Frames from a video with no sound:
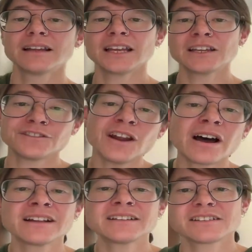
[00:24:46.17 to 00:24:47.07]
If
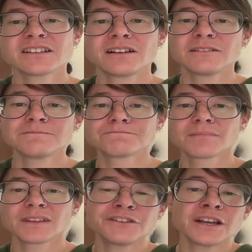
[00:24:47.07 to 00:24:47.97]
not, so
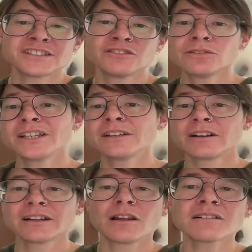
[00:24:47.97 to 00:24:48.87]
if you have Suki
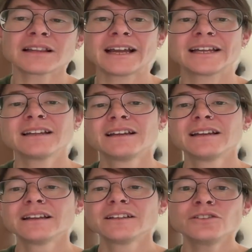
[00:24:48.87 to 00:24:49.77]
on a long line,
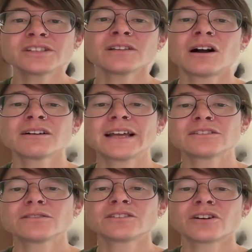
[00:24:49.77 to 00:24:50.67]
use the long line
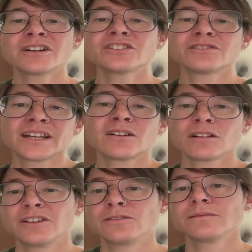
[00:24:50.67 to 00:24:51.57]
to encourage your recall
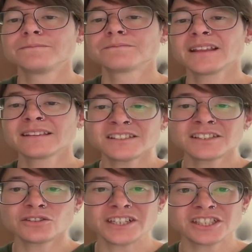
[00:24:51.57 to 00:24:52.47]
cue. In this
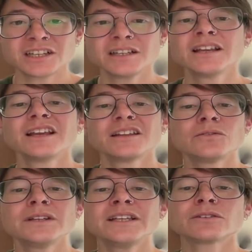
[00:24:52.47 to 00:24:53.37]
situation, you
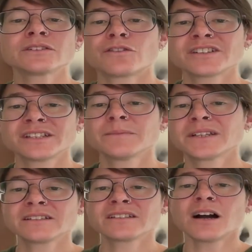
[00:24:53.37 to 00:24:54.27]
need to enforce it
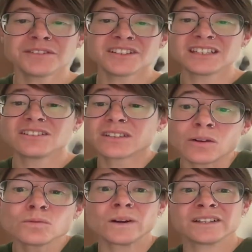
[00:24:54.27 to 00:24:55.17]
because obviously you
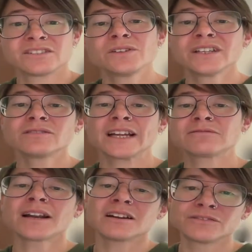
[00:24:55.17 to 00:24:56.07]
don't want Suki to get
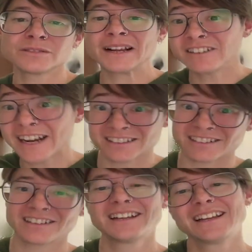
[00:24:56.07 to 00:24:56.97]
run over by a
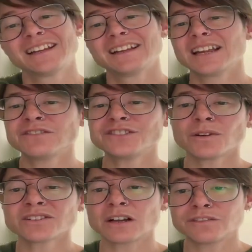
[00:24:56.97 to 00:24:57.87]
tractor. If she
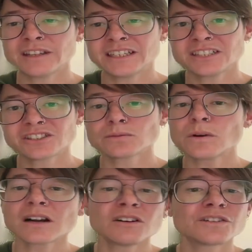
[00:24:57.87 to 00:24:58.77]
was off leash, you'd
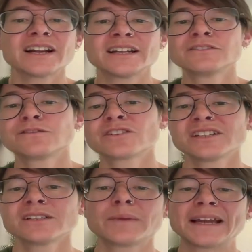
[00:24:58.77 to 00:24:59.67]
walk over and enforce
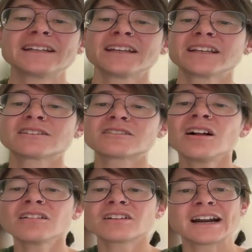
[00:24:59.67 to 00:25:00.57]
it by taking her
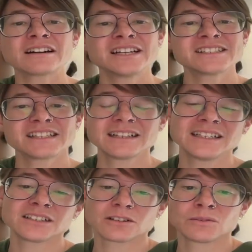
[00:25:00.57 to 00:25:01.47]
collar or harness and
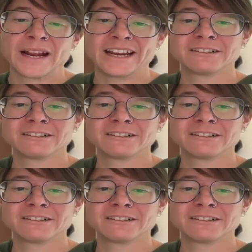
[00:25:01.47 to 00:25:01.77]
leading her away.